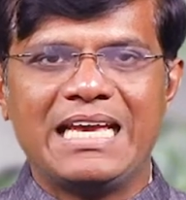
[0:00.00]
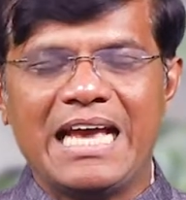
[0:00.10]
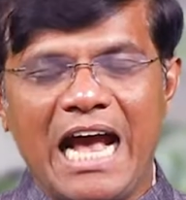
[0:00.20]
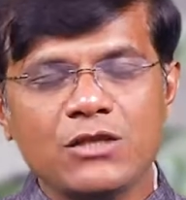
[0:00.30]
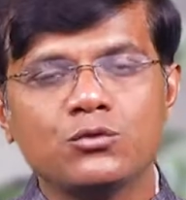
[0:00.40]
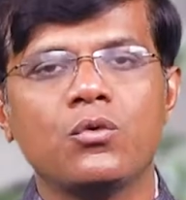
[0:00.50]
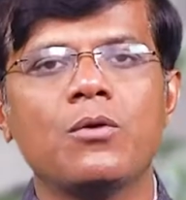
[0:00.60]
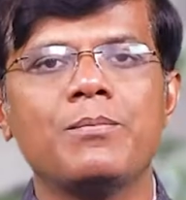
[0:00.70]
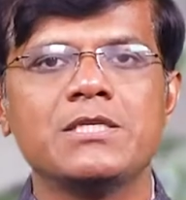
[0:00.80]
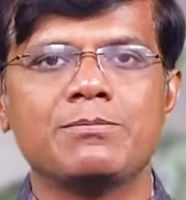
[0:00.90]
Cash flow
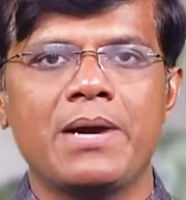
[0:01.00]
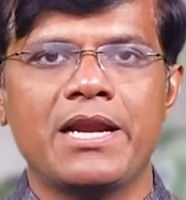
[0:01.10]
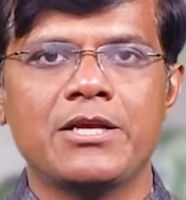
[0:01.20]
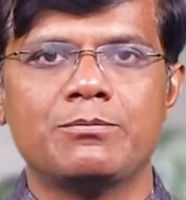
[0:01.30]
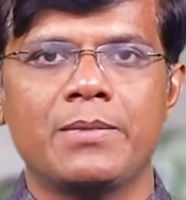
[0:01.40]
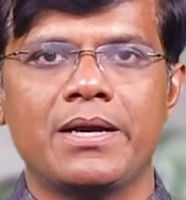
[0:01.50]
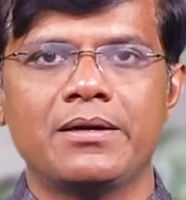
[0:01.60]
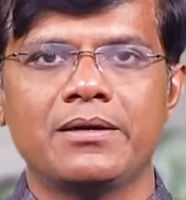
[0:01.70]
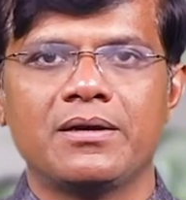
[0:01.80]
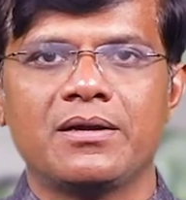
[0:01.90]

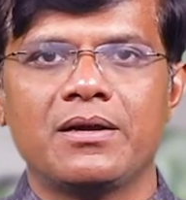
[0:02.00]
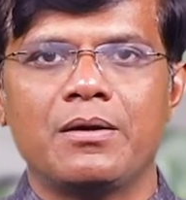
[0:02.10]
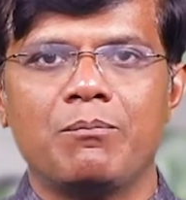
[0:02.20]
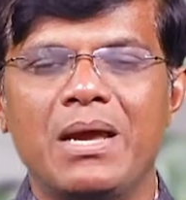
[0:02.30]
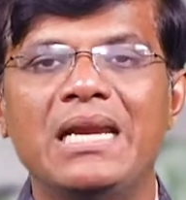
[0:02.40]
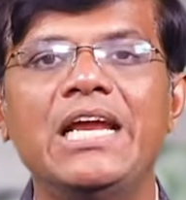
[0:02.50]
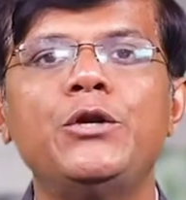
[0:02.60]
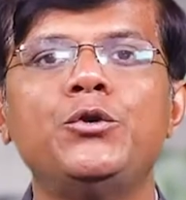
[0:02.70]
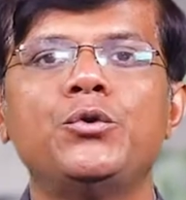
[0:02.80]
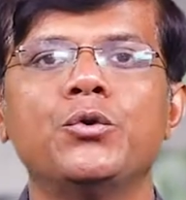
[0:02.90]
mismanagement may
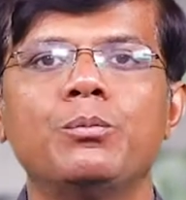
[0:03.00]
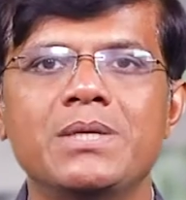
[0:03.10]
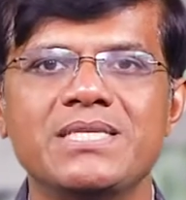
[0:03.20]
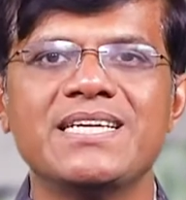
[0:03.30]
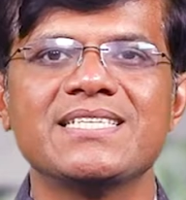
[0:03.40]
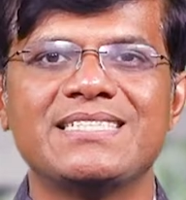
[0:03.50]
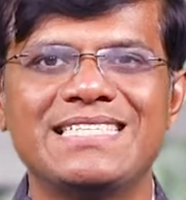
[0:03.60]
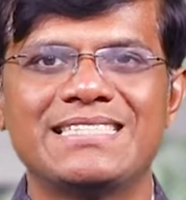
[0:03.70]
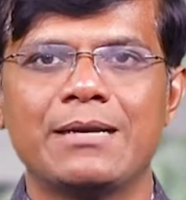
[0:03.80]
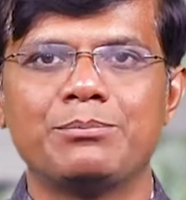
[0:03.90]
lead to business
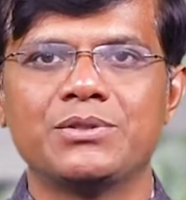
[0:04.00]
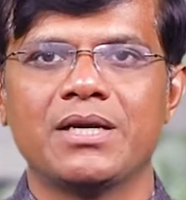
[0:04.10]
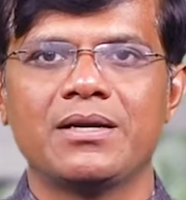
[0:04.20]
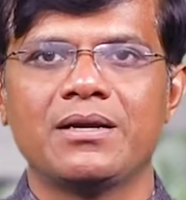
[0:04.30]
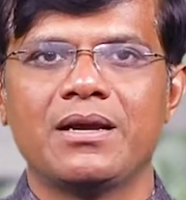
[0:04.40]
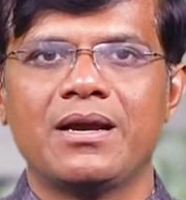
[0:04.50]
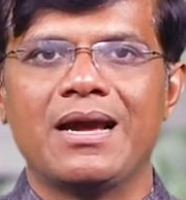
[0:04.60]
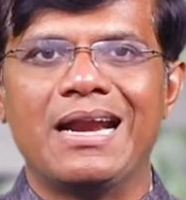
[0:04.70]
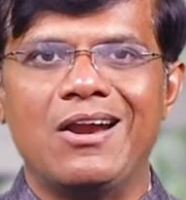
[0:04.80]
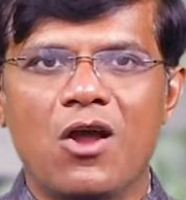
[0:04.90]
disruption
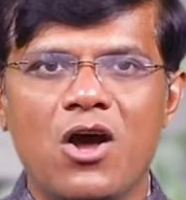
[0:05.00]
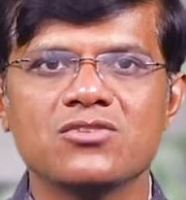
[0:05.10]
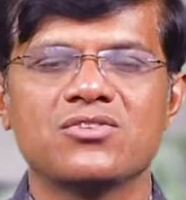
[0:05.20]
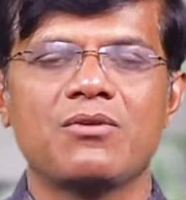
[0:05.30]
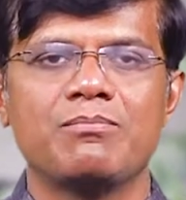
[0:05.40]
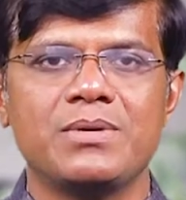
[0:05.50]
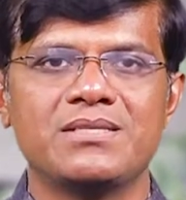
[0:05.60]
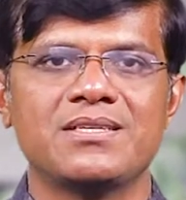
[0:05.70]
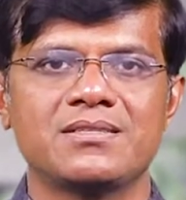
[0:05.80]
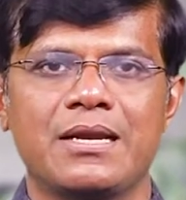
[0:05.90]
and loss of
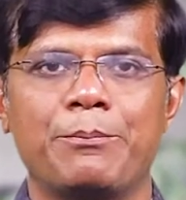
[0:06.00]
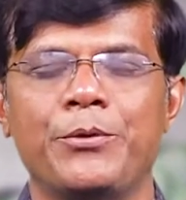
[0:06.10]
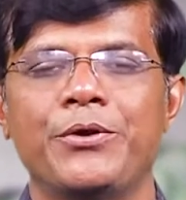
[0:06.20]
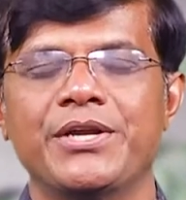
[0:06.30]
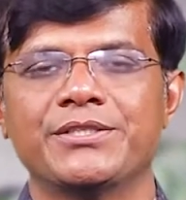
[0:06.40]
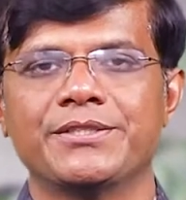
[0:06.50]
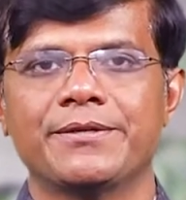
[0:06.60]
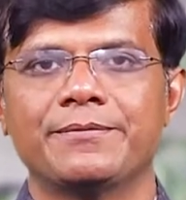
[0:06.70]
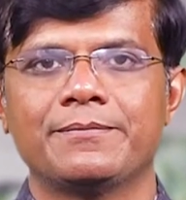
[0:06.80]
business reputation.